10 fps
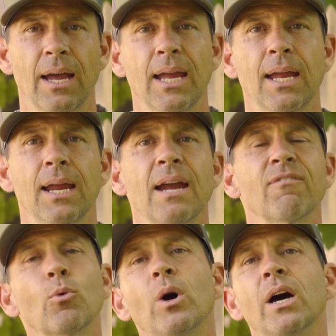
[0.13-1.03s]
Hey
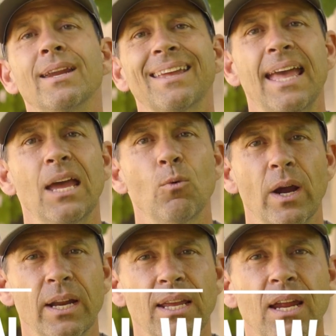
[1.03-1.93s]
everyone, Ken
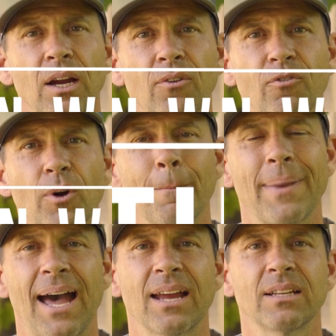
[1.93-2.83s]
Whiting here from
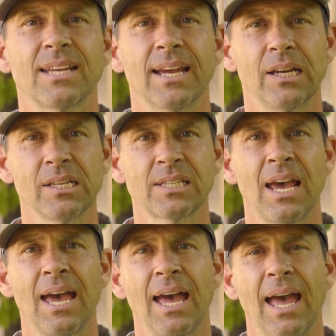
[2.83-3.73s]
Paddle Tales,
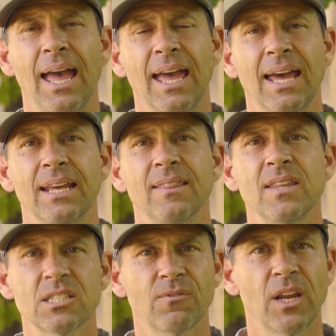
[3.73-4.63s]
and in
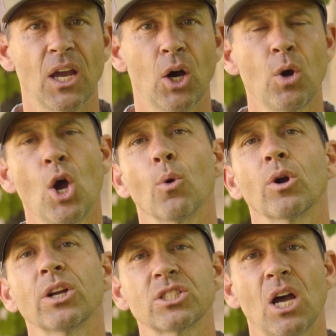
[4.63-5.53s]
this video
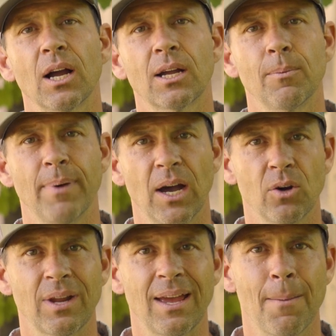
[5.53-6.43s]
we're going to talk
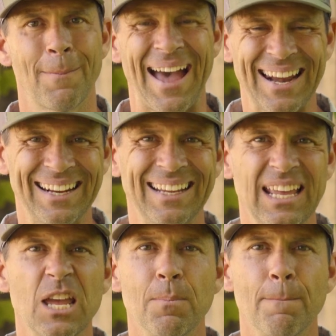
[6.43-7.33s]
about paddling
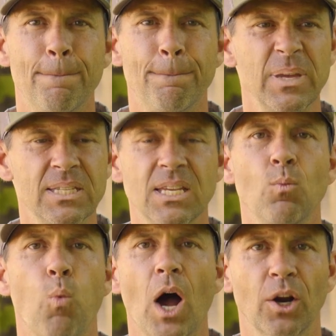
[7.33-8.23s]
in busy
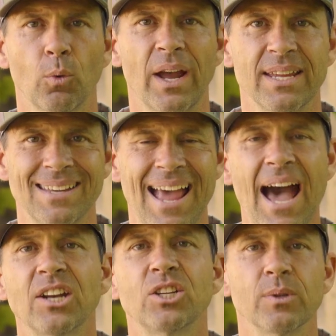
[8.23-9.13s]
waterways and
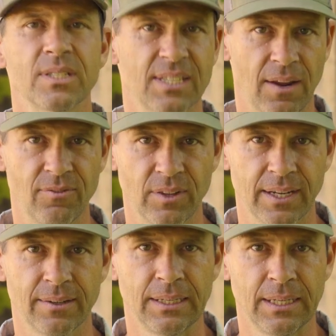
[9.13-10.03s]
how to do it
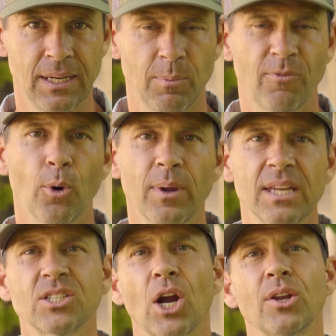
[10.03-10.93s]
safely. Before we
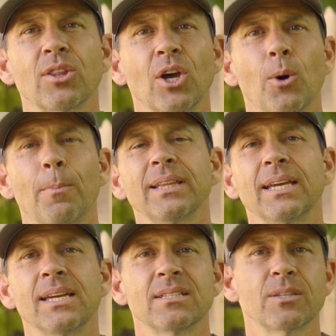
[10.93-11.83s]
get started though,
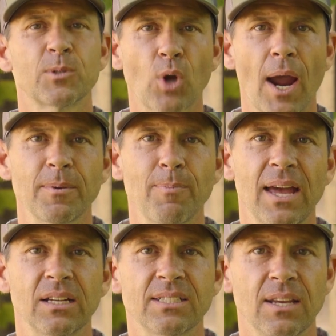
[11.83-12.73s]
please subscribe to
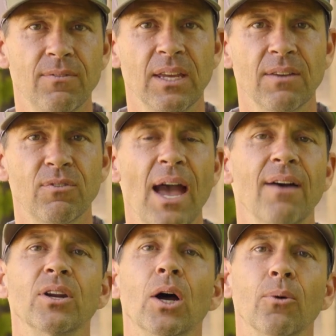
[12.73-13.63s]
Paddle T V if you
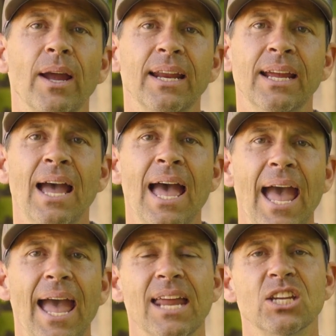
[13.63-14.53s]
haven't already,
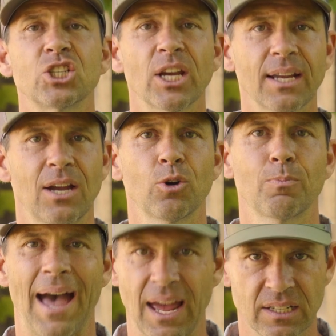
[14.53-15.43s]
and check out
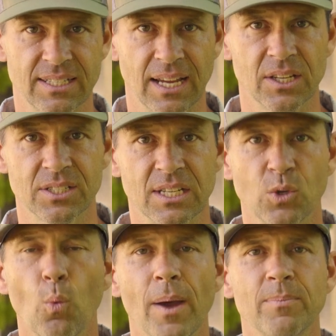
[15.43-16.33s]
Paddle Tales. It's
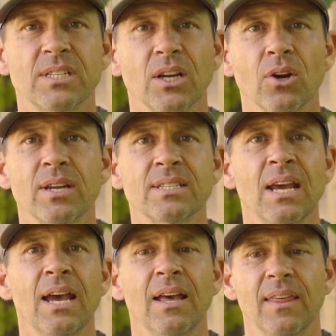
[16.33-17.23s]
a web series
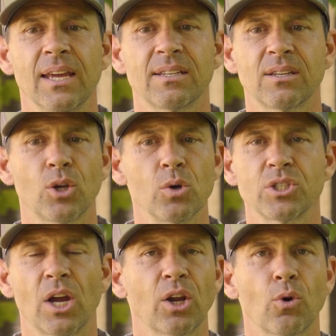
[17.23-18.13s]
that goes
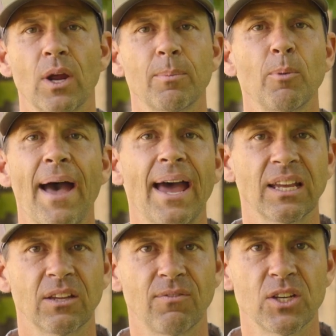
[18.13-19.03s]
on incredible
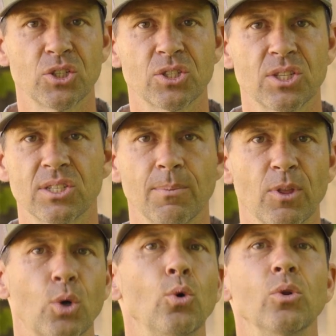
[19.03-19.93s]
paddling adventures to some of
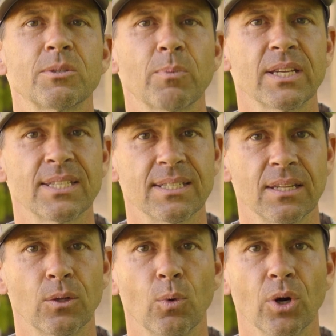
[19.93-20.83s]
the coolest places
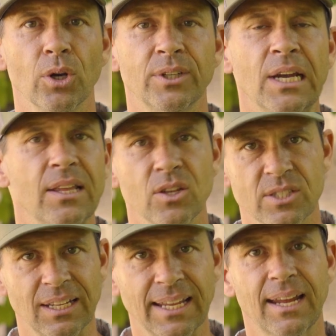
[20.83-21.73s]
in the world. There's
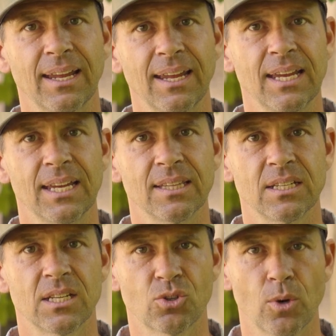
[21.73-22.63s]
a link in the
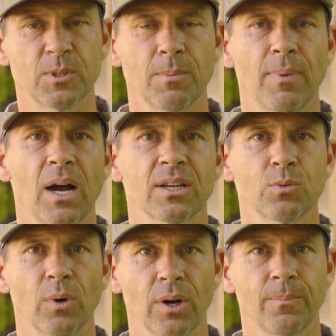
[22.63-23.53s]
description
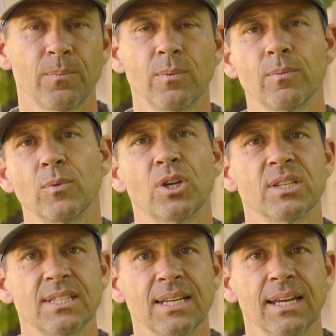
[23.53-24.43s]
box where you
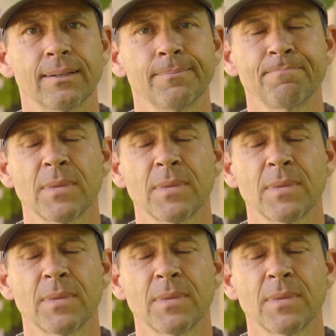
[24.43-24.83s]
can see it.